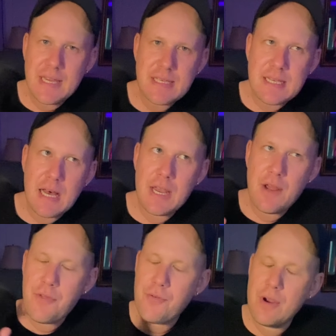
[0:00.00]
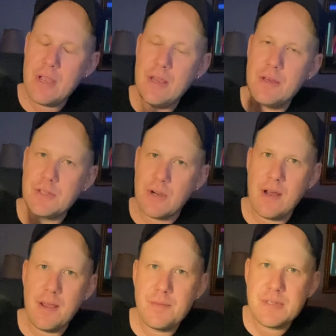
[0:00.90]
Isan three
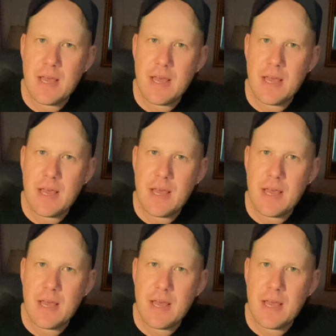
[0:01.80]
times,